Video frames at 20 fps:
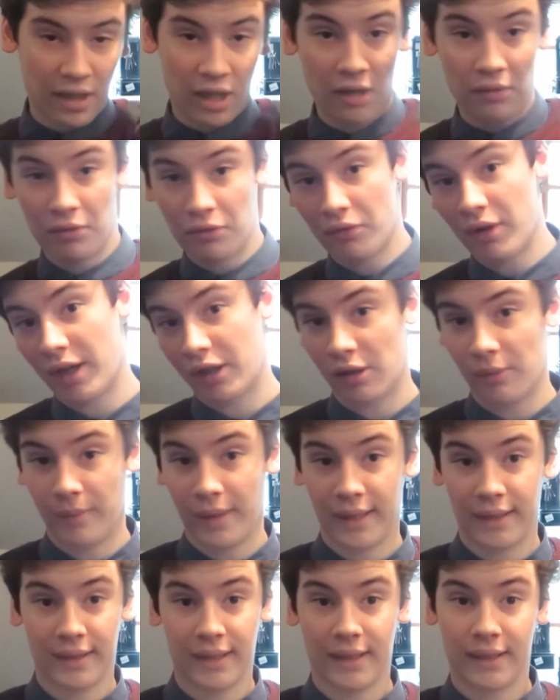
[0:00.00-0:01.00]
I would
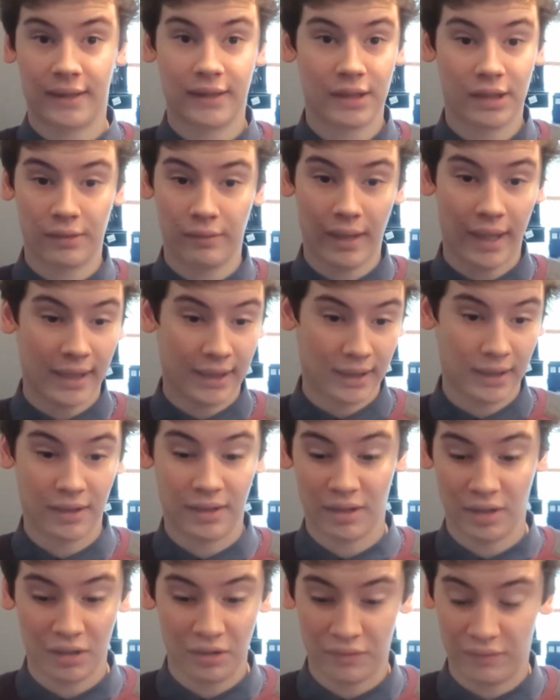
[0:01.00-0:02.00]
recommend it to any
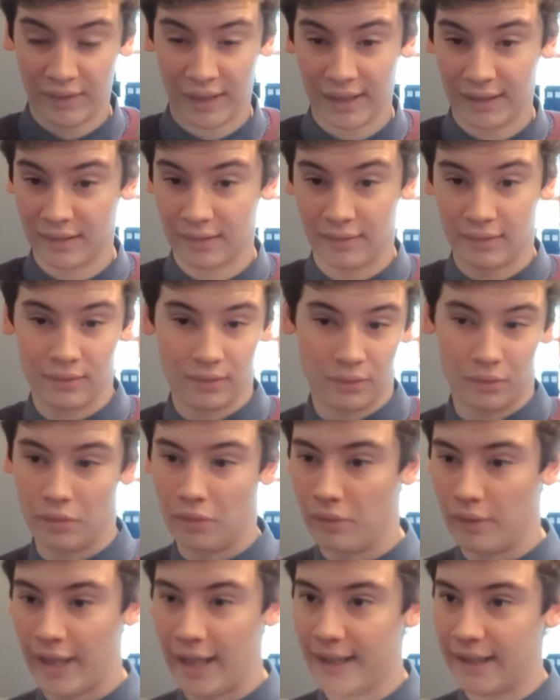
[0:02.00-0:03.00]
Who fan
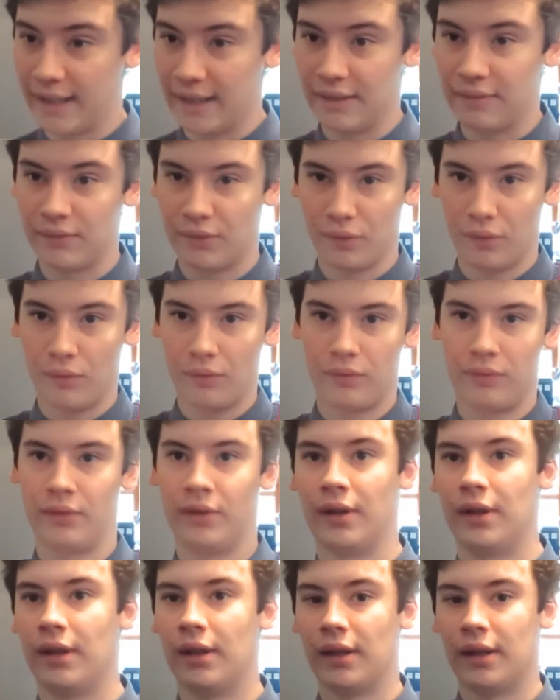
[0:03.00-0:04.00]
or any sort of
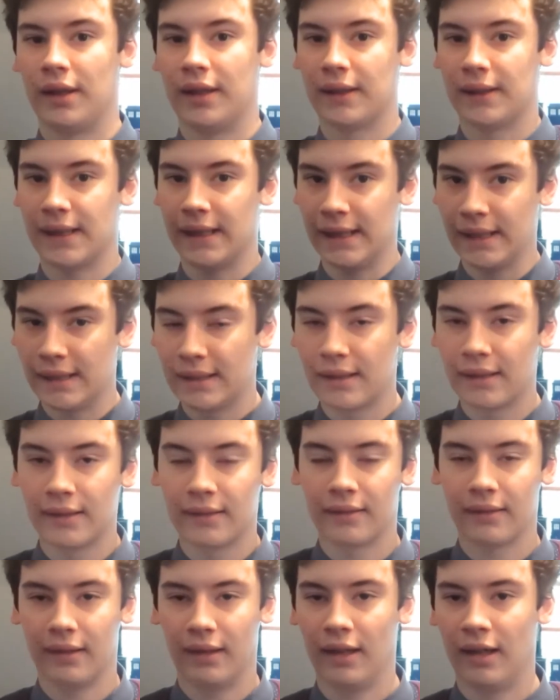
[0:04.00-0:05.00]
geek,
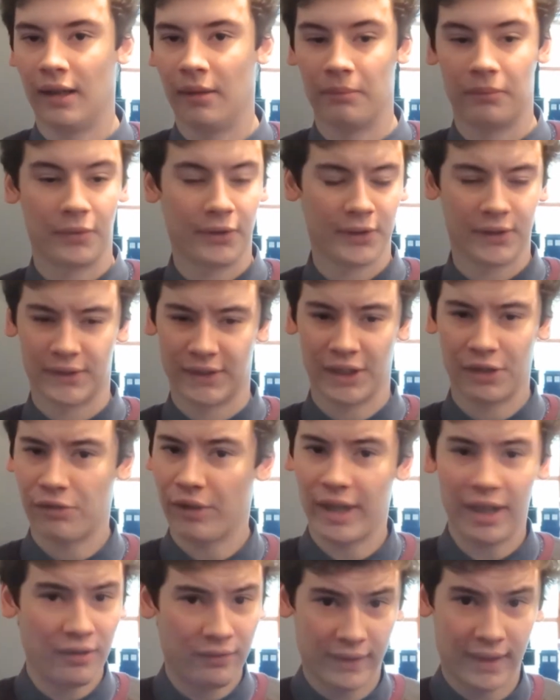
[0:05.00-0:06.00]
because they're
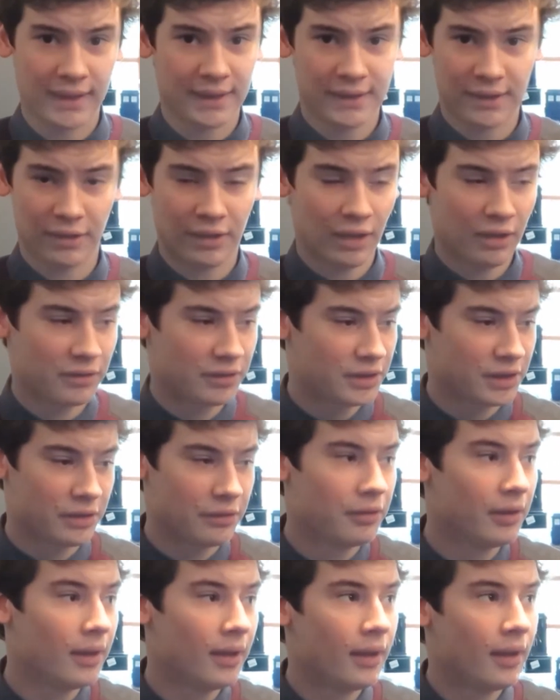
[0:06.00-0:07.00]
great events to go
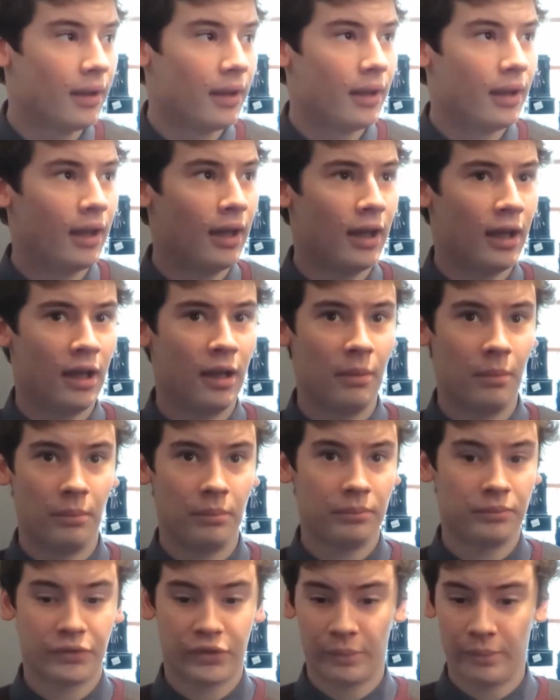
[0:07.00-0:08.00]
to.
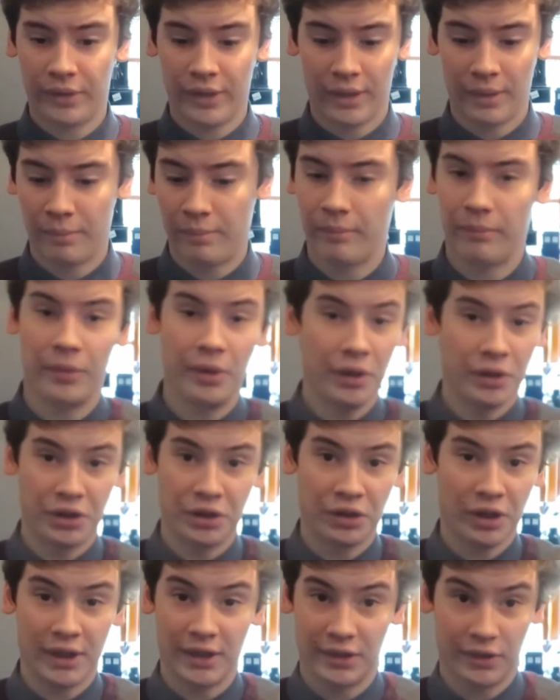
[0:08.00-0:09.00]
Some of the
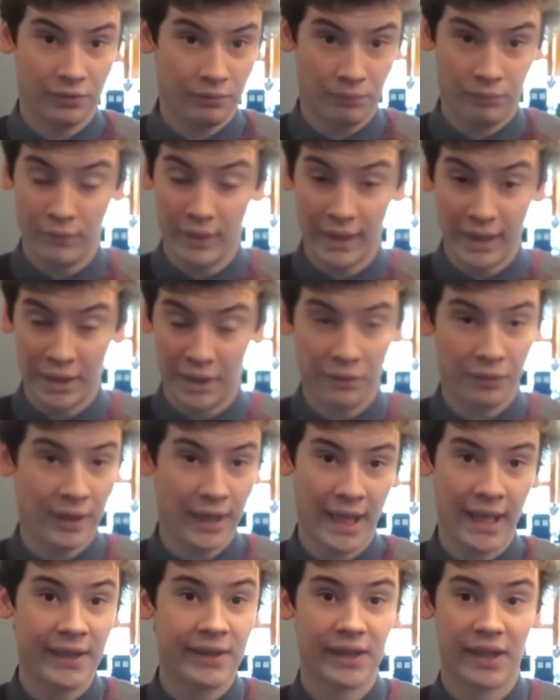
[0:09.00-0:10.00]
merchandise are really
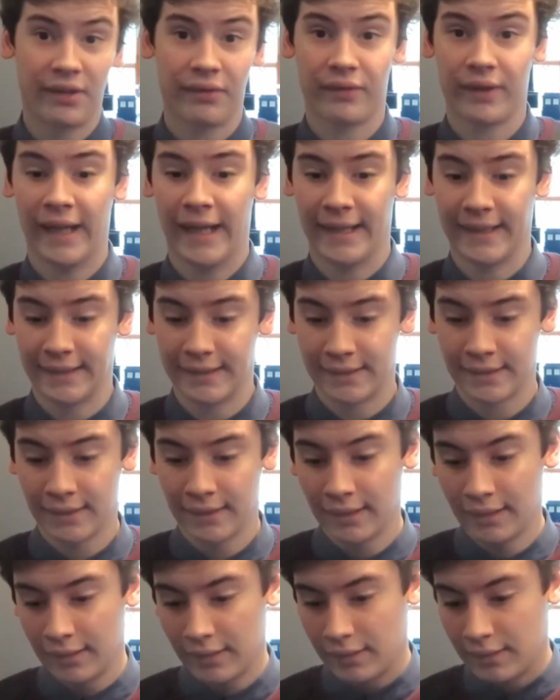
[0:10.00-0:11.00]
creative, and
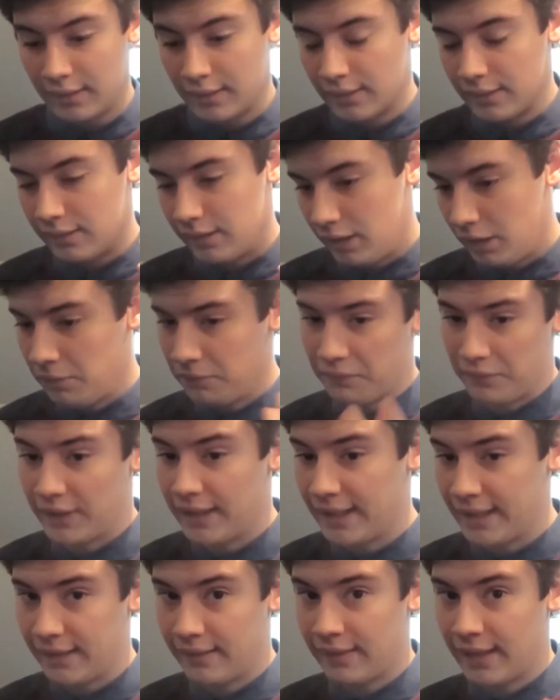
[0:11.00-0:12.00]

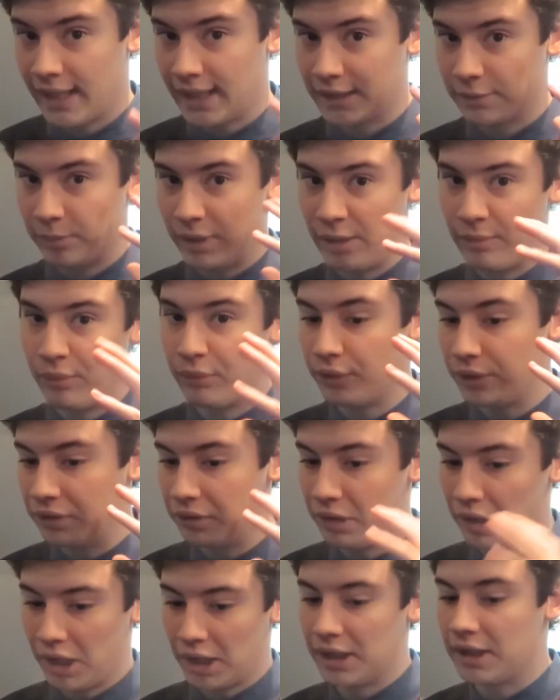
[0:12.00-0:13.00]
hopefully there's people
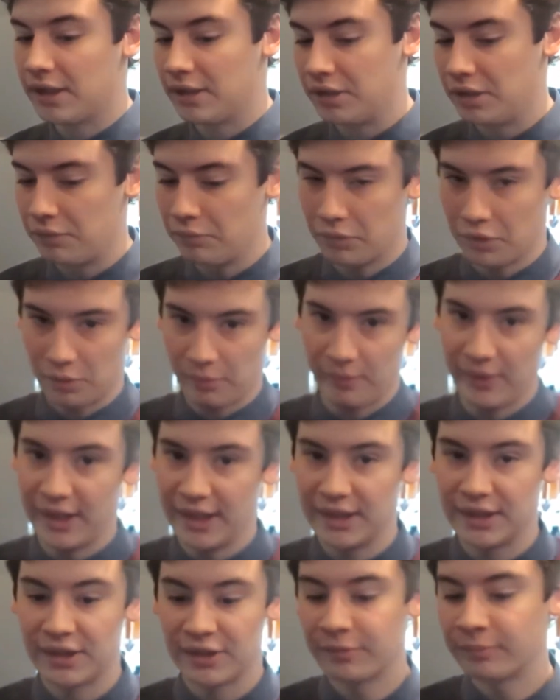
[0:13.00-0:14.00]
you like and you want to
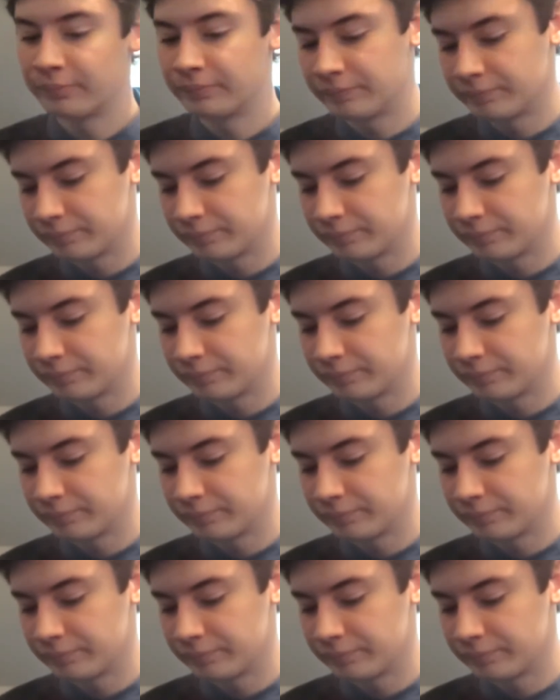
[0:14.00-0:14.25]
meet.